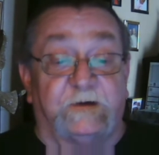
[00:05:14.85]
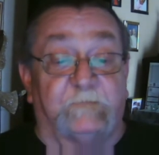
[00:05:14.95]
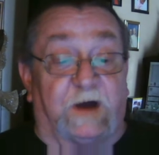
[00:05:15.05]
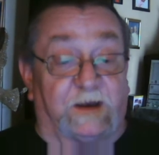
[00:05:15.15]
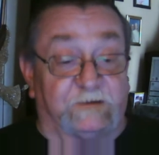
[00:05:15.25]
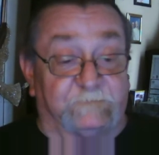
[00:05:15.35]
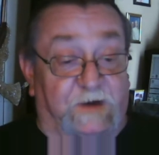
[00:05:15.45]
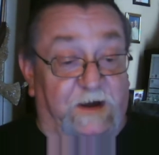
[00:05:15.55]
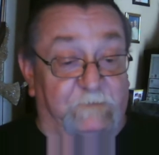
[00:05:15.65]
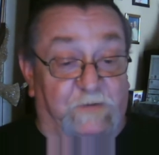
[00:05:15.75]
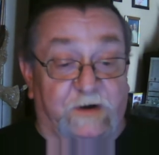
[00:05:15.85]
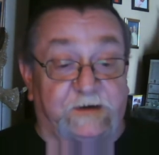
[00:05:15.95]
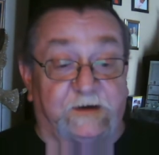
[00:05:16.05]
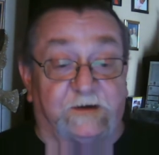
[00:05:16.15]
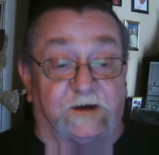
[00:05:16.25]
by
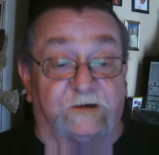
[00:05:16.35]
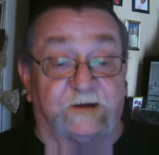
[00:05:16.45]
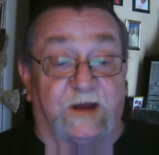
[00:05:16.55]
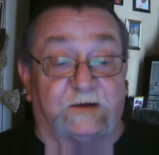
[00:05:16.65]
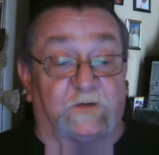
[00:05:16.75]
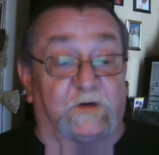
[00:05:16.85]
breaking contact,